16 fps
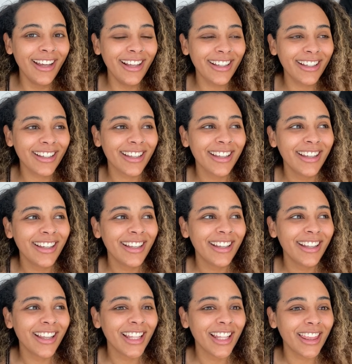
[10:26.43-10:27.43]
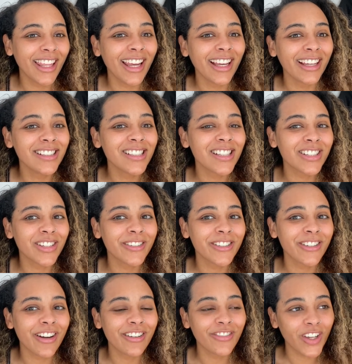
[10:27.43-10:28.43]
like things. So we're
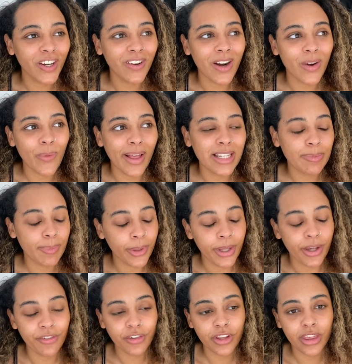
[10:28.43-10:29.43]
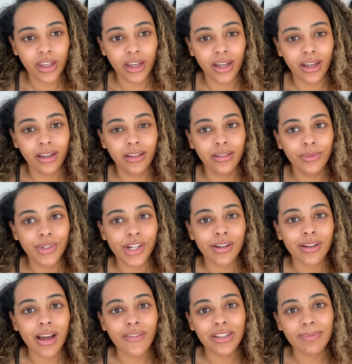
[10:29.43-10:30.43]
trying to figure out where to put everything. We don't
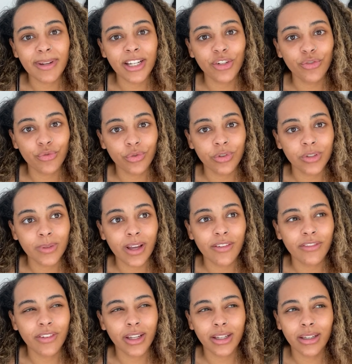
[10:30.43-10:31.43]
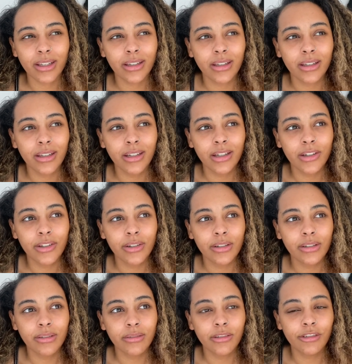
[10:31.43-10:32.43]
have as many drawers. We have like
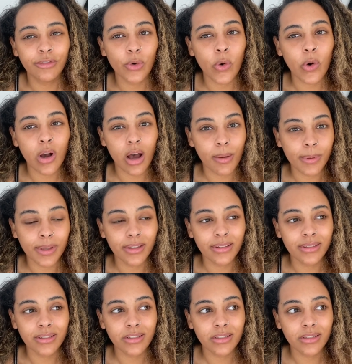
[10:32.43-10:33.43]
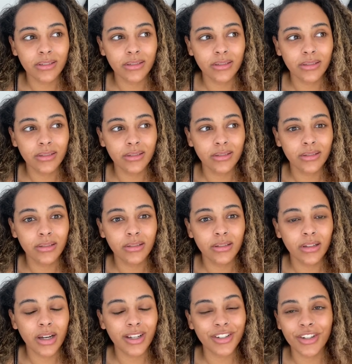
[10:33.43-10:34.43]
four cupboards.
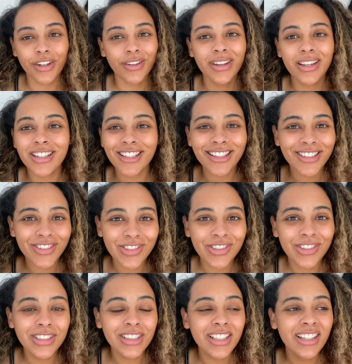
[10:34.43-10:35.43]
I don't know. It's just all